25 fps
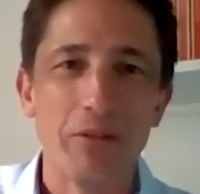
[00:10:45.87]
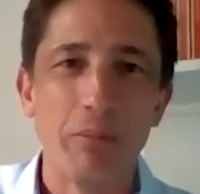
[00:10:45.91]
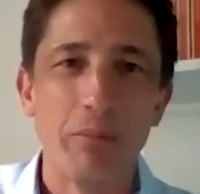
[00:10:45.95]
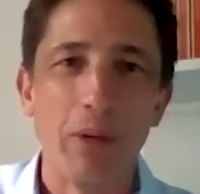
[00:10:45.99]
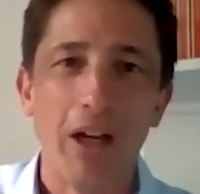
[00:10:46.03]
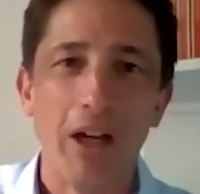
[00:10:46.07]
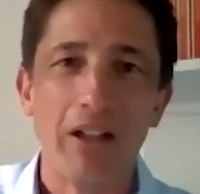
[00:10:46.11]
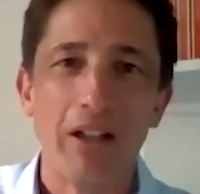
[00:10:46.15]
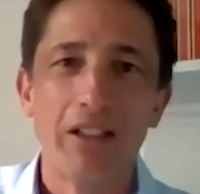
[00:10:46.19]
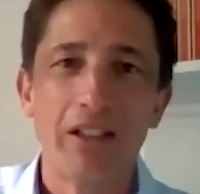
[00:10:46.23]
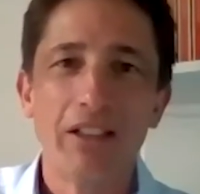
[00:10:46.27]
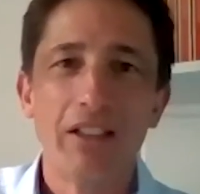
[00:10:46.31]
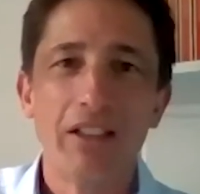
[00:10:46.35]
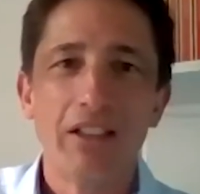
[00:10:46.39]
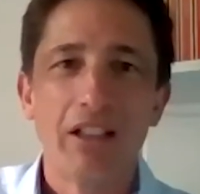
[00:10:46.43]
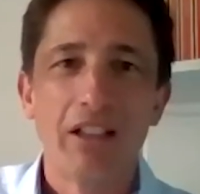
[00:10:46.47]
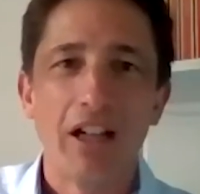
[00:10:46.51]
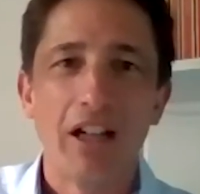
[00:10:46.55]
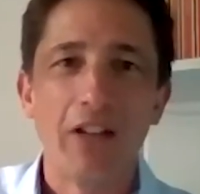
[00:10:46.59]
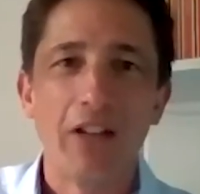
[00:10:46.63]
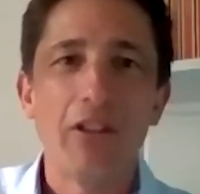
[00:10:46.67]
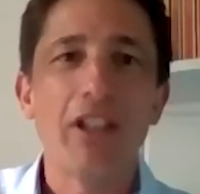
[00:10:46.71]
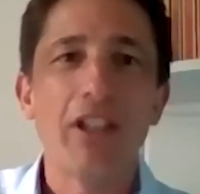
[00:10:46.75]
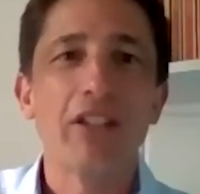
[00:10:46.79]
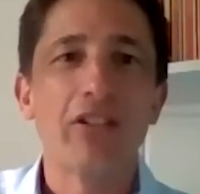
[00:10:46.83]
But I
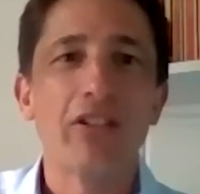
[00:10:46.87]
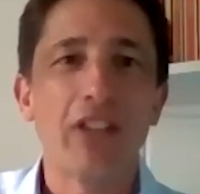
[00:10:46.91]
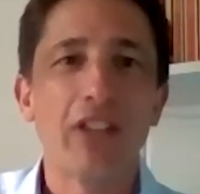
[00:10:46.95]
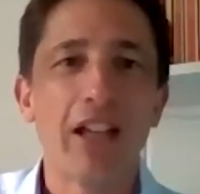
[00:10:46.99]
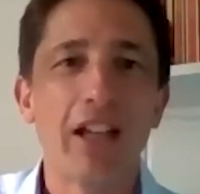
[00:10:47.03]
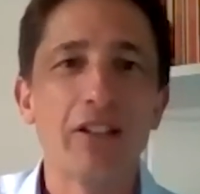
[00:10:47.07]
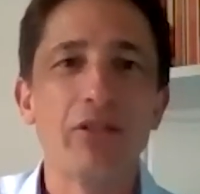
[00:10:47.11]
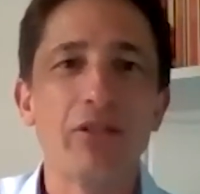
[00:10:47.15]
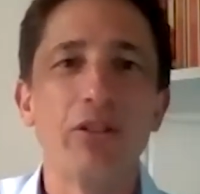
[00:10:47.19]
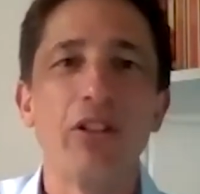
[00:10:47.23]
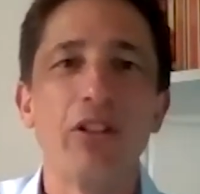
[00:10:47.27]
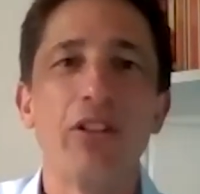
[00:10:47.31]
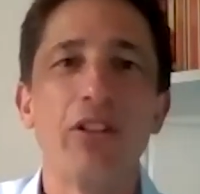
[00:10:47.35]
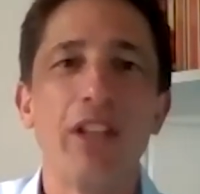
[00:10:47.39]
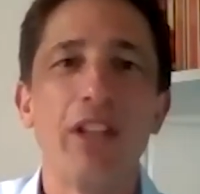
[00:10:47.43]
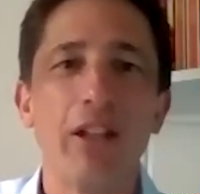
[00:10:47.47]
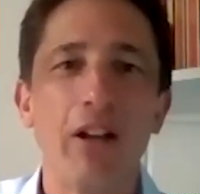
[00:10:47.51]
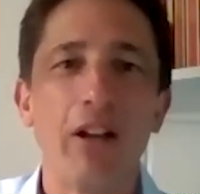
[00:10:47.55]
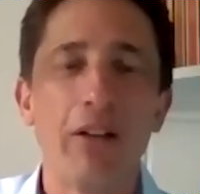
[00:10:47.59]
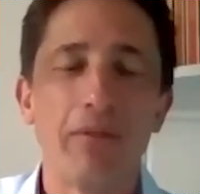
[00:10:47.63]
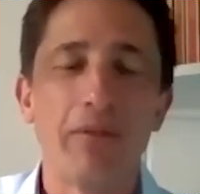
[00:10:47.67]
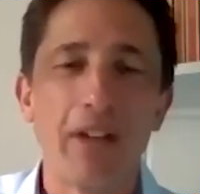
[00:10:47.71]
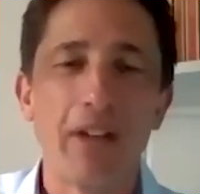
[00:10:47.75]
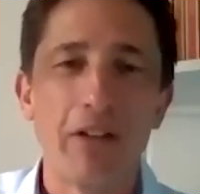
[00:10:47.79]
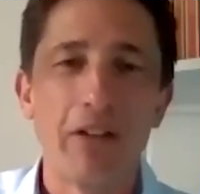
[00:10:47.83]
think that sort of thing I
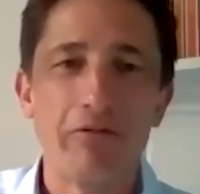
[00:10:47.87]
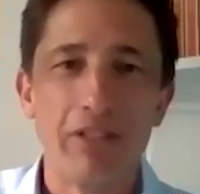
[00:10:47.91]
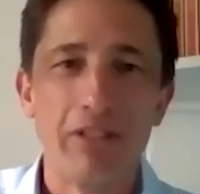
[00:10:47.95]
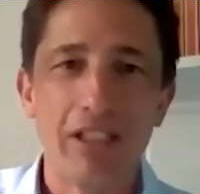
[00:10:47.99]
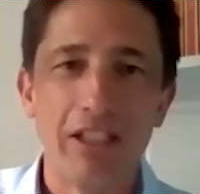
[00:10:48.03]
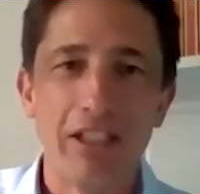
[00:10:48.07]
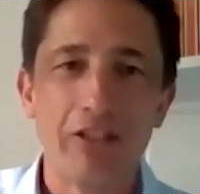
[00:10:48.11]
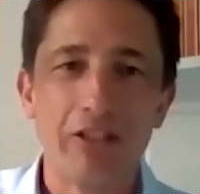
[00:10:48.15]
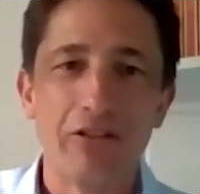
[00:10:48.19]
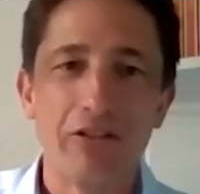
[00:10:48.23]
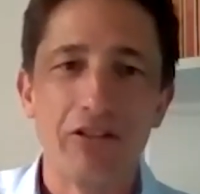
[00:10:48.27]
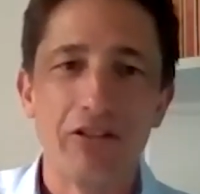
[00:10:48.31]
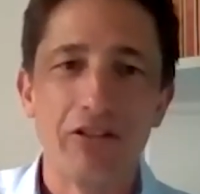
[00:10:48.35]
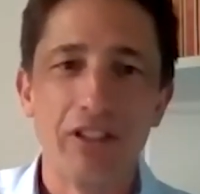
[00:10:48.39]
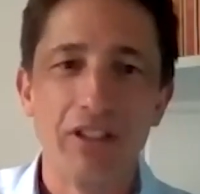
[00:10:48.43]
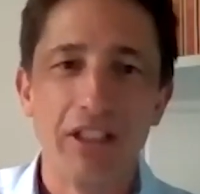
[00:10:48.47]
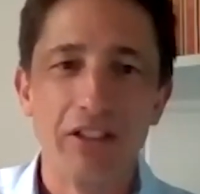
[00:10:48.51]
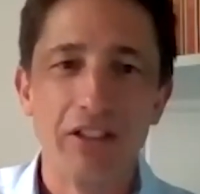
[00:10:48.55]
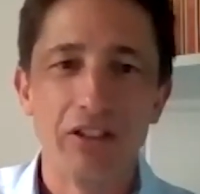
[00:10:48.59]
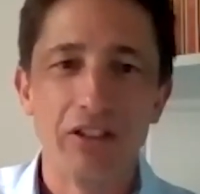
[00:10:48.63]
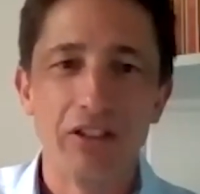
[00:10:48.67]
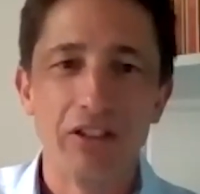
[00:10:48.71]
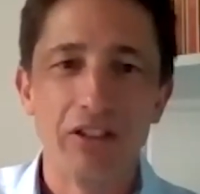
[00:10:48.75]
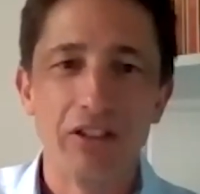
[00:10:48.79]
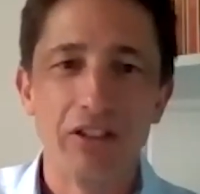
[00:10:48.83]
found really interesting.
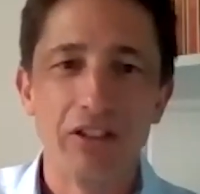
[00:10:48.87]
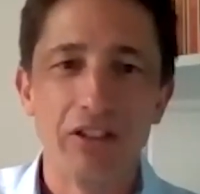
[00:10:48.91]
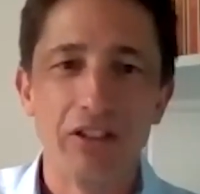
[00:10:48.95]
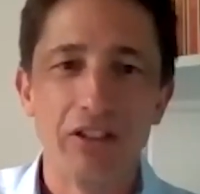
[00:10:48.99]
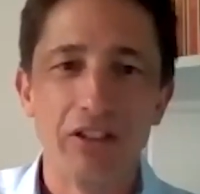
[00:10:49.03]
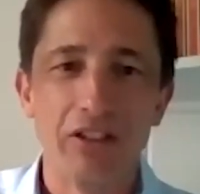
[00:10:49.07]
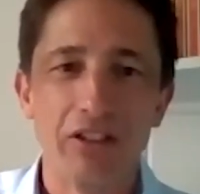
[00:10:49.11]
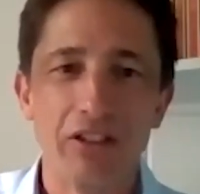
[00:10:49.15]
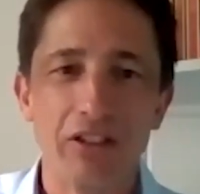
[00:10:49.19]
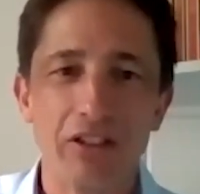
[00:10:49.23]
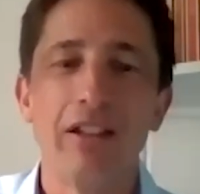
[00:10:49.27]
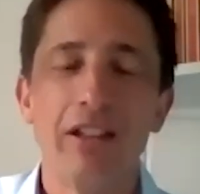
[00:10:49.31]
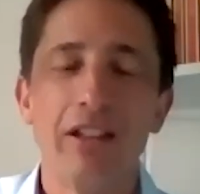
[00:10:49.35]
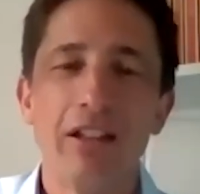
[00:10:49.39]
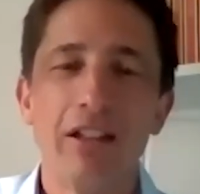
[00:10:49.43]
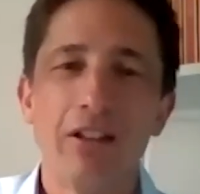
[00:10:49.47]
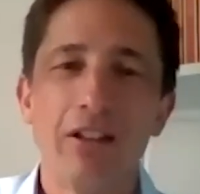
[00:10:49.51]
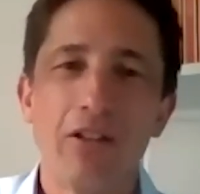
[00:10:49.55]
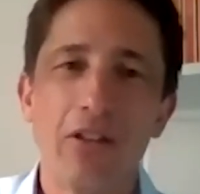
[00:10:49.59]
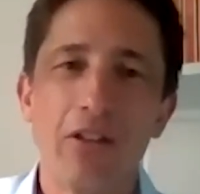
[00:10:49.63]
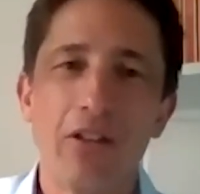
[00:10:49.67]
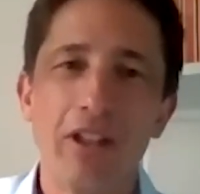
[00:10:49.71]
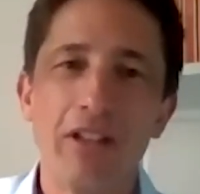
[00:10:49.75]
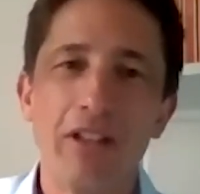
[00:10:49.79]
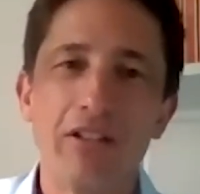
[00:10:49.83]
So I'm going to pick
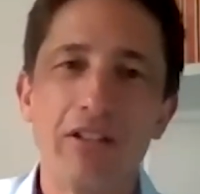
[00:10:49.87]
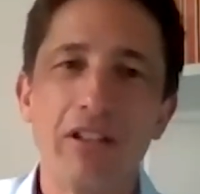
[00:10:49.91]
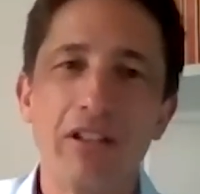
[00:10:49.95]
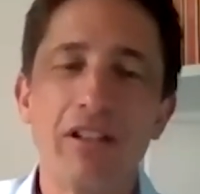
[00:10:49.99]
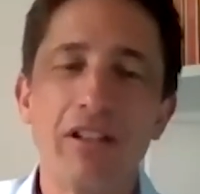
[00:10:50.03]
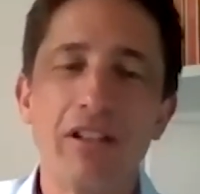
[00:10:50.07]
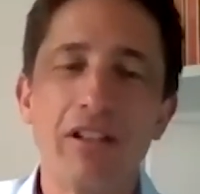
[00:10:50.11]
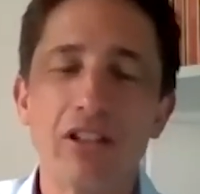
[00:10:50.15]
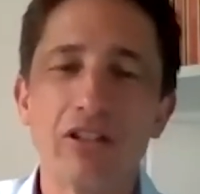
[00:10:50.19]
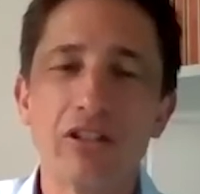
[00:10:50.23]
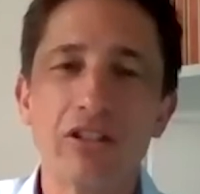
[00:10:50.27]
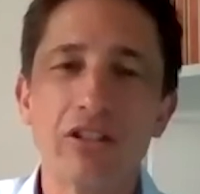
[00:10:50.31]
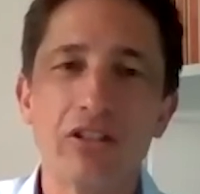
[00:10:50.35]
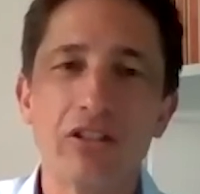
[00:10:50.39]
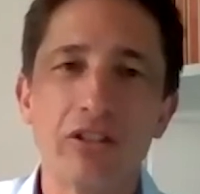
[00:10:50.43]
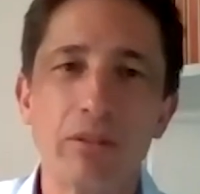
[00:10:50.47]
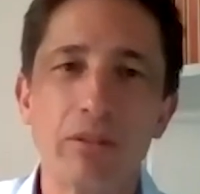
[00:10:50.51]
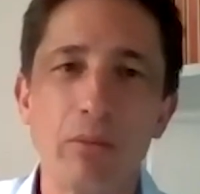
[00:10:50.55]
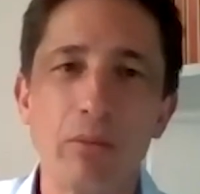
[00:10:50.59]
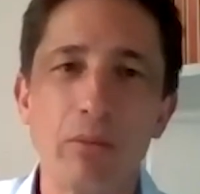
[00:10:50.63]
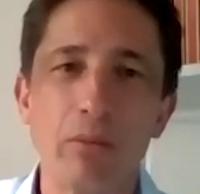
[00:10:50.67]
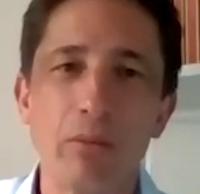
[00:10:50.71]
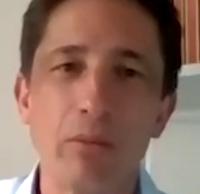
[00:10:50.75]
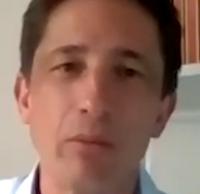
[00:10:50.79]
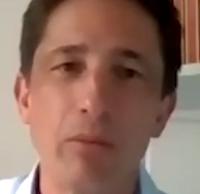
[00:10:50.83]
the delicious
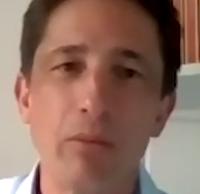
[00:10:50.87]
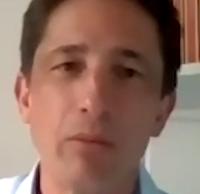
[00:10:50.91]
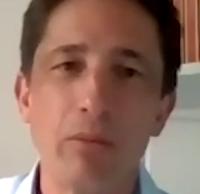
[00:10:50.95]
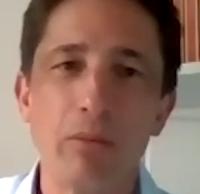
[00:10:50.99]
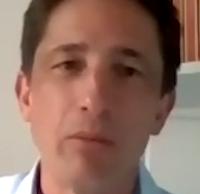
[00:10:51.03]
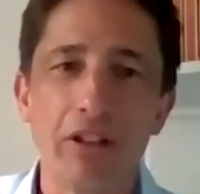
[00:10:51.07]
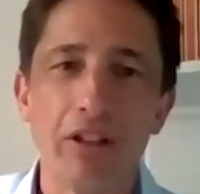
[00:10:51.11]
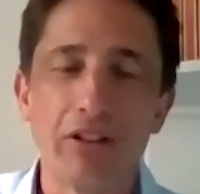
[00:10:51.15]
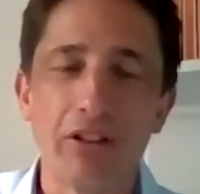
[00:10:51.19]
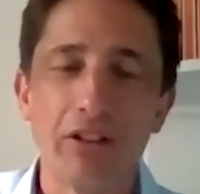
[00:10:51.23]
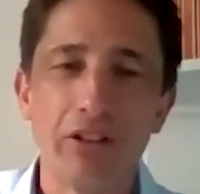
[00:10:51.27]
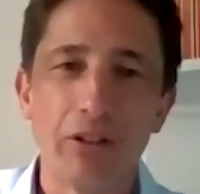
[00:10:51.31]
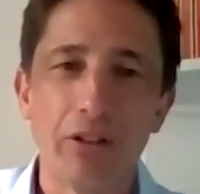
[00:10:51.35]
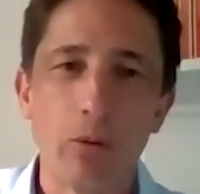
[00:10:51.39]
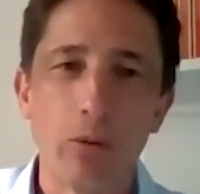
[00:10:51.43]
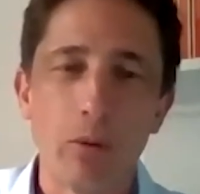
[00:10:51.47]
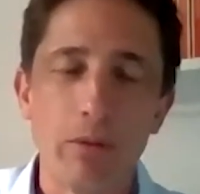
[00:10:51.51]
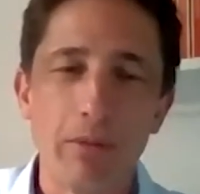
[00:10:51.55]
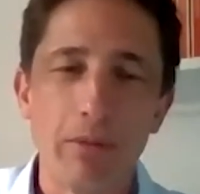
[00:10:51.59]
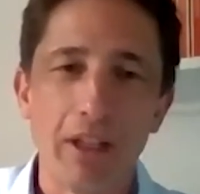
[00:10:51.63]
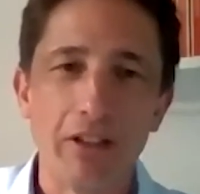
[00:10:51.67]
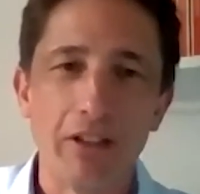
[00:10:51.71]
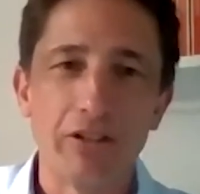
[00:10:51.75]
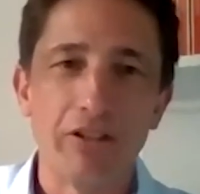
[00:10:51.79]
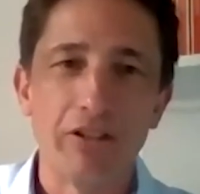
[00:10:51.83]
tomatoes that we managed
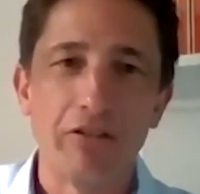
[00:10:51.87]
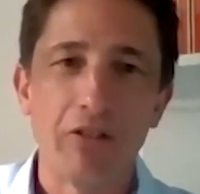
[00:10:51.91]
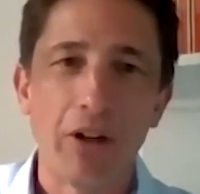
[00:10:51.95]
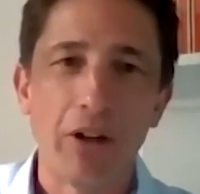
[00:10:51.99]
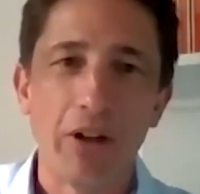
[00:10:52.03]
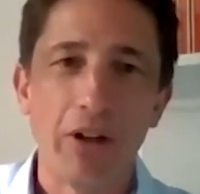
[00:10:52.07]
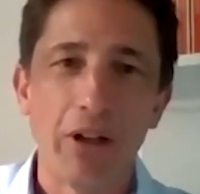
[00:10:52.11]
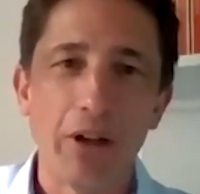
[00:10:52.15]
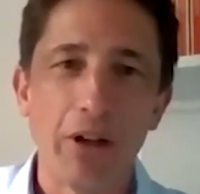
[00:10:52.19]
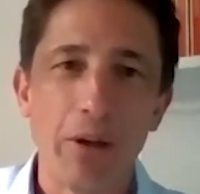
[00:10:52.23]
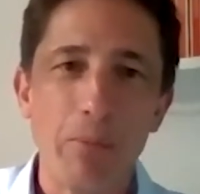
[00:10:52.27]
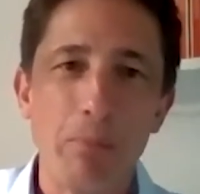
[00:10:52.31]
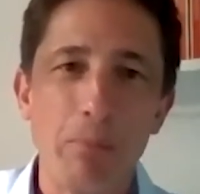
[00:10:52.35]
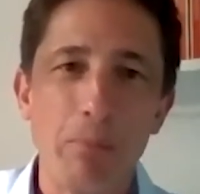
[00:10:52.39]
to grow at home.